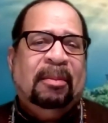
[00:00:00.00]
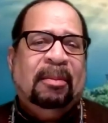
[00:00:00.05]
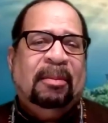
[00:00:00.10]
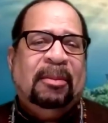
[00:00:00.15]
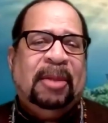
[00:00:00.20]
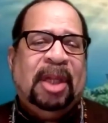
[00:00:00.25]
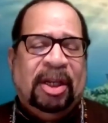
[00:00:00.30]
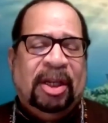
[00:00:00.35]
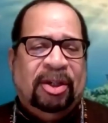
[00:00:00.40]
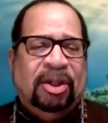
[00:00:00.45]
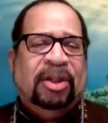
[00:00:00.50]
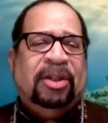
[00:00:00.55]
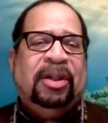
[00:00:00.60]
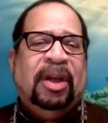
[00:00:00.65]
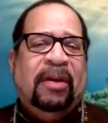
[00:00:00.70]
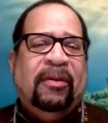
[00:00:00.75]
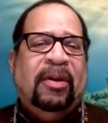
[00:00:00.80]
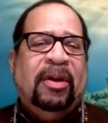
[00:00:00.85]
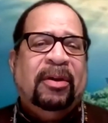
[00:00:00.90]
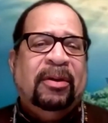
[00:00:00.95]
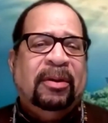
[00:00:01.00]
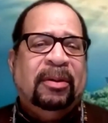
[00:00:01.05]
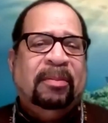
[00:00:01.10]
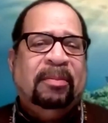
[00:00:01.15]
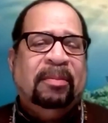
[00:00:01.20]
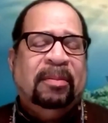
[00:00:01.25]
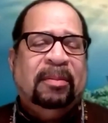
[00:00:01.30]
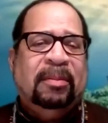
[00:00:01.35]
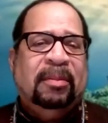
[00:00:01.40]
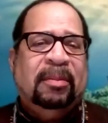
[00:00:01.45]
not just our own.
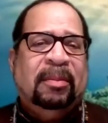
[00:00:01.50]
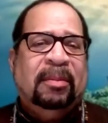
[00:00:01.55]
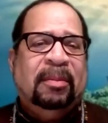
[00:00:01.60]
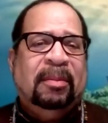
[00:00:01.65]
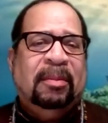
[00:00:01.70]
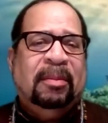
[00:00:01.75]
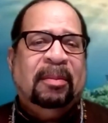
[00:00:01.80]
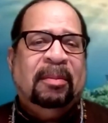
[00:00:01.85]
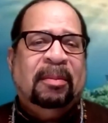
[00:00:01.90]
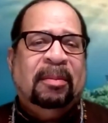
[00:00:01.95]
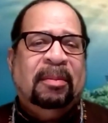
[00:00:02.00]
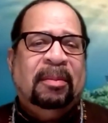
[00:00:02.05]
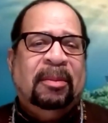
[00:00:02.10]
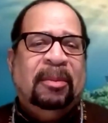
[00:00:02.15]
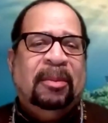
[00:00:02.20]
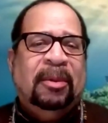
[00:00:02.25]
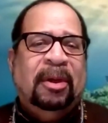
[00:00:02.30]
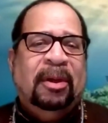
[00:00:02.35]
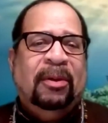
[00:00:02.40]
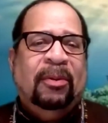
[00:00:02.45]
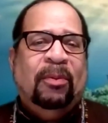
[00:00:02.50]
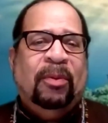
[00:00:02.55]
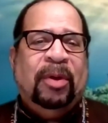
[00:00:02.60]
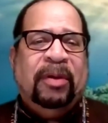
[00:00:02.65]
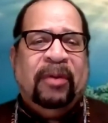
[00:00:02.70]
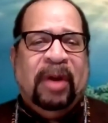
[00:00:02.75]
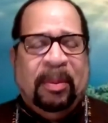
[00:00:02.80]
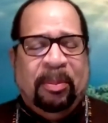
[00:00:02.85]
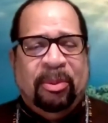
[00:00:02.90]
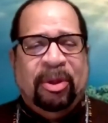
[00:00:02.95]
We
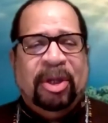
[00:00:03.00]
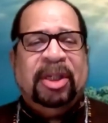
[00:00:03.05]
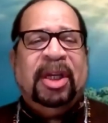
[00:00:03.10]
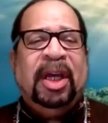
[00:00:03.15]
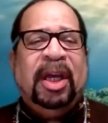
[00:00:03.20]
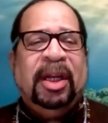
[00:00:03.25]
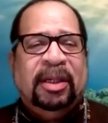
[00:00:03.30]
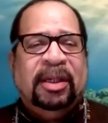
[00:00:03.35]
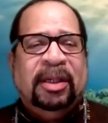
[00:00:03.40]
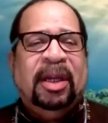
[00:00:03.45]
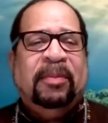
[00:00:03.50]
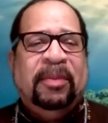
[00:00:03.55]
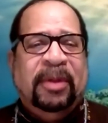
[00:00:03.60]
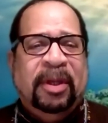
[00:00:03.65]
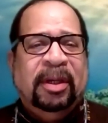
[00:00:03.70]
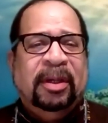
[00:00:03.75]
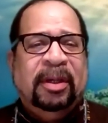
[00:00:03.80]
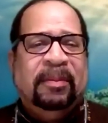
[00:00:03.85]
represent something.